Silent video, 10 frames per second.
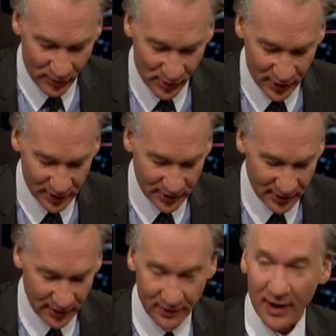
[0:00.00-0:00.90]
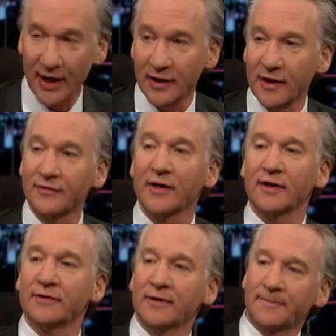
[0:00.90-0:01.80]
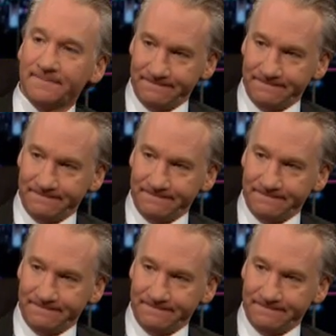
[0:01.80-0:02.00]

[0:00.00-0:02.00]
wars in Iraq and Afghanistan?